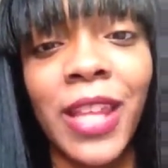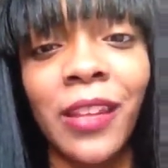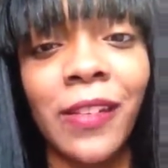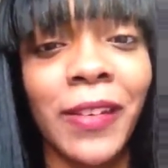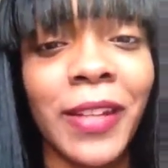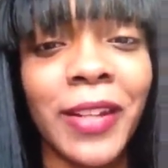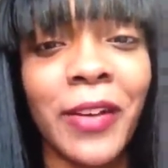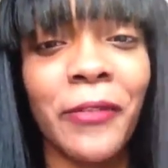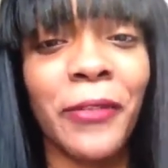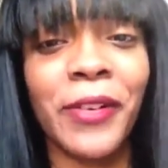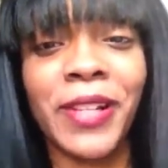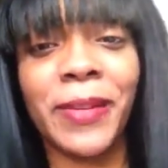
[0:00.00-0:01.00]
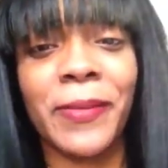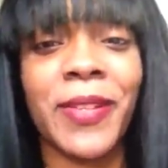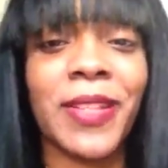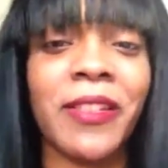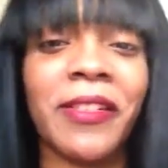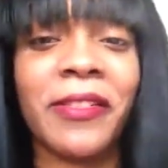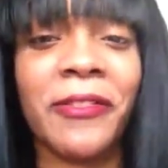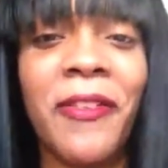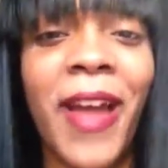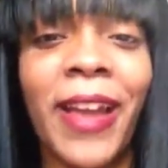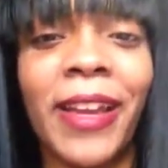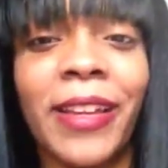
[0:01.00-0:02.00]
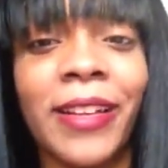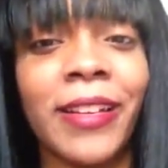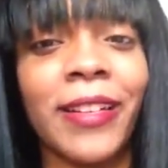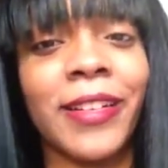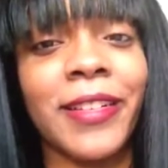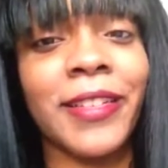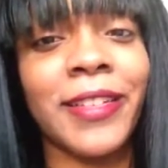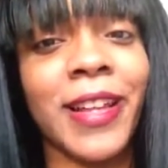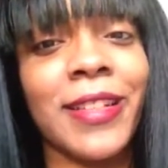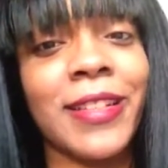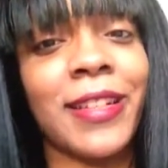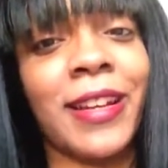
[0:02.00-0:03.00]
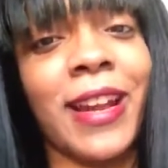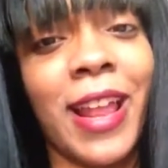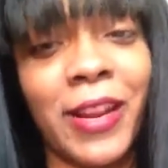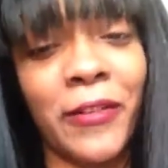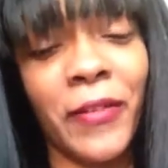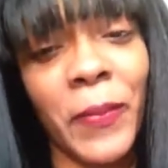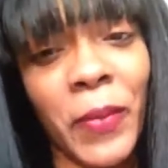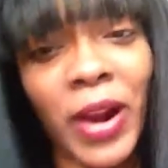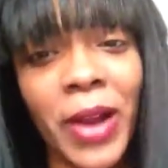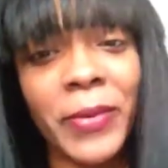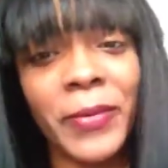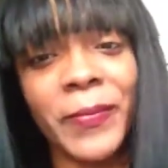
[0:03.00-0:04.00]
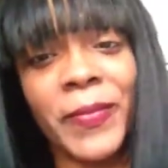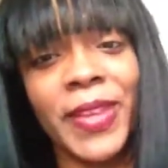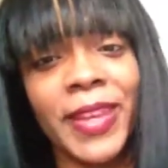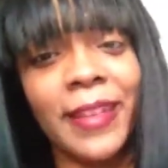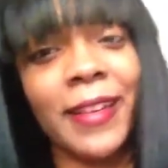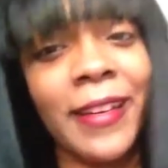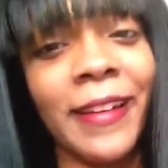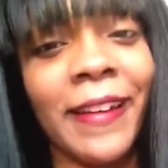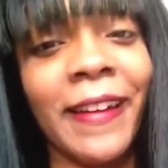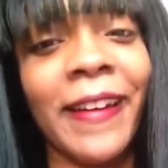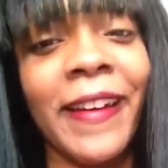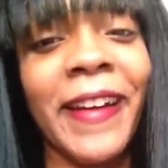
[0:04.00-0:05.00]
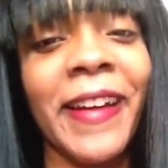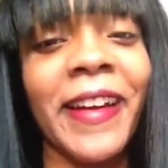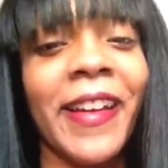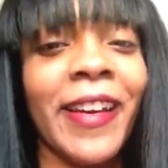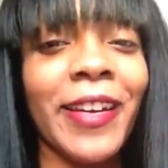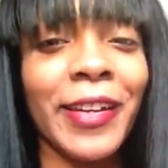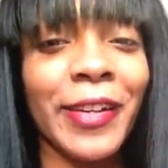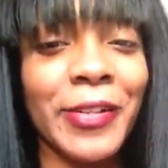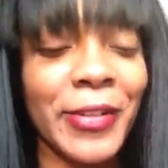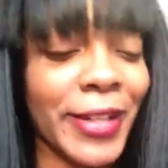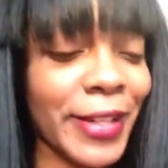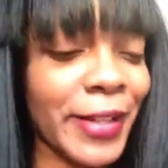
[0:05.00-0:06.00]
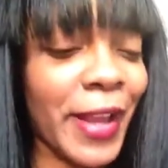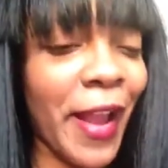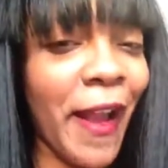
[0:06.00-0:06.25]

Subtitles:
good enough for them to start a fight. So that's a kind of a problem actually.